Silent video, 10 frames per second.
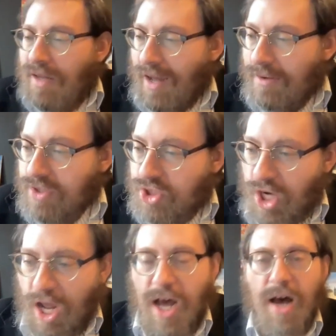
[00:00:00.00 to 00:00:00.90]
a
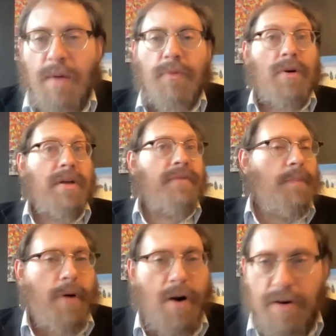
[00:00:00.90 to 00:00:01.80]
job or even a
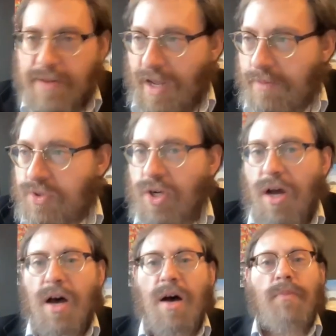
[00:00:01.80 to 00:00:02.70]
part time
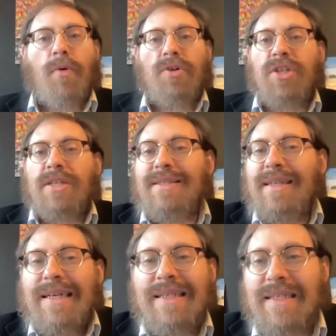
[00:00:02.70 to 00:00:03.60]
job or just
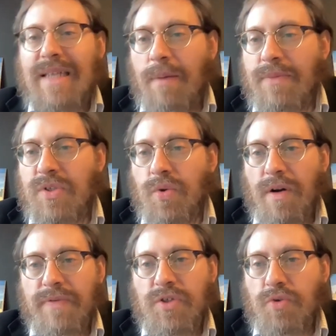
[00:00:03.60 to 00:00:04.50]
some
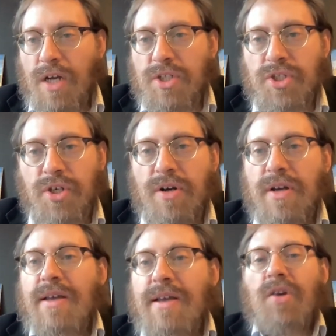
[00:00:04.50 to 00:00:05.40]
sort of structure,
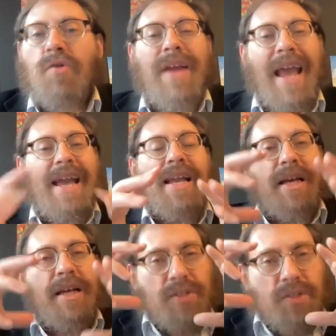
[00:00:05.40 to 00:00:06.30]

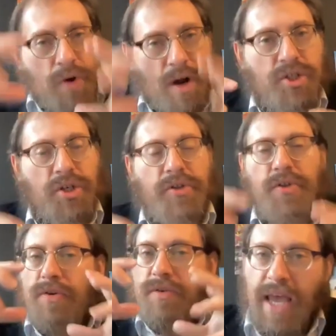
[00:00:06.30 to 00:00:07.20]
creating a structure to
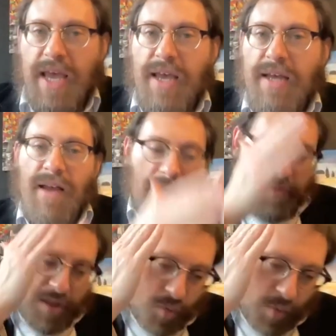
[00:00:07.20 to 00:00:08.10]
your day, a time
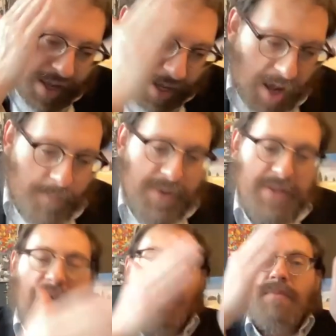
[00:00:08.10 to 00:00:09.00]
that you wake up, a
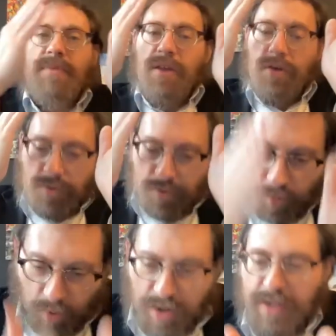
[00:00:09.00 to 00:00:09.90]
time that you do
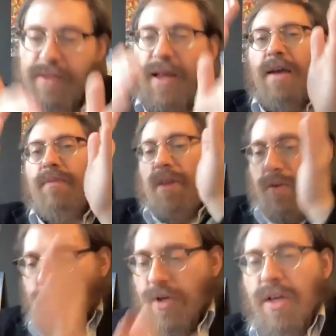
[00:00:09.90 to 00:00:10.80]
work, a time that
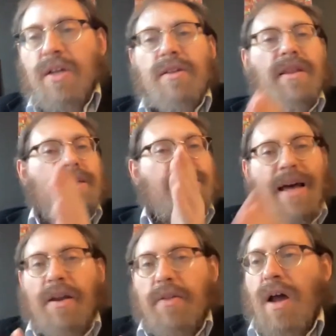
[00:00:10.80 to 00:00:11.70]
you this,
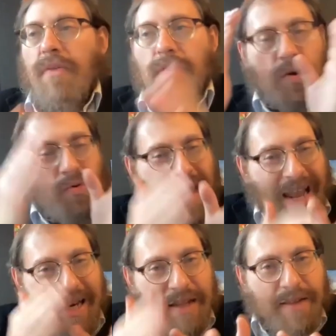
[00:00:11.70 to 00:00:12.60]
that, or the other,
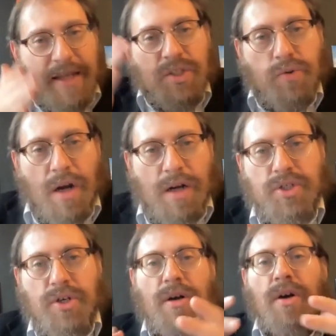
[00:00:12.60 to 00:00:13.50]
creating that
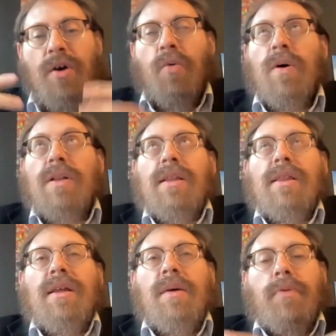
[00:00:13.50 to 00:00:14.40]
structure
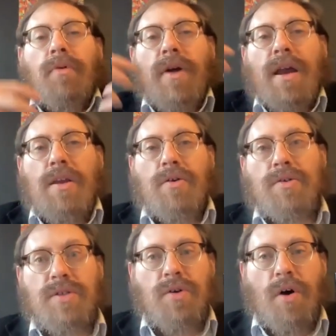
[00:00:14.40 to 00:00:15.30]
will liberate your
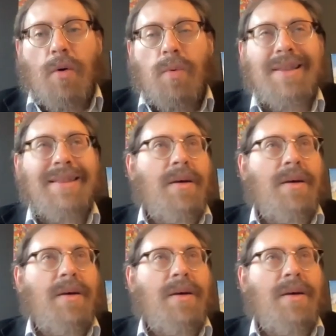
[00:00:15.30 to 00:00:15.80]
soul, will